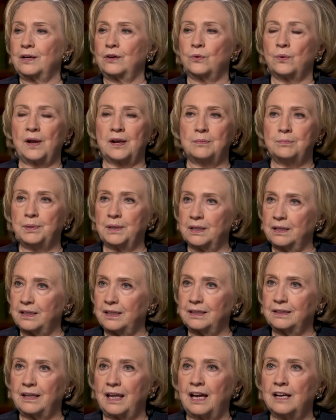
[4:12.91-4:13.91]

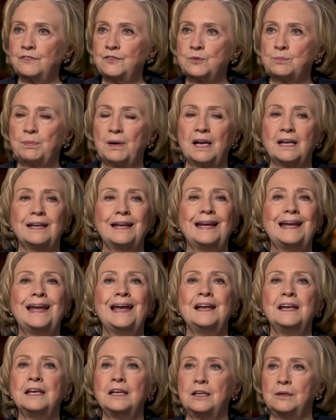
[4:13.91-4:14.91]
credibility left by
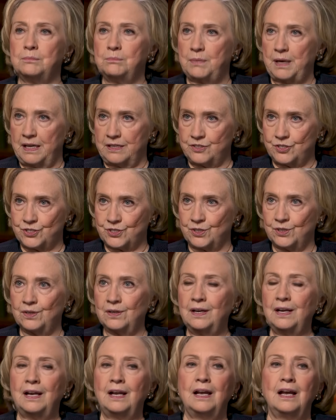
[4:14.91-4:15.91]
any measure.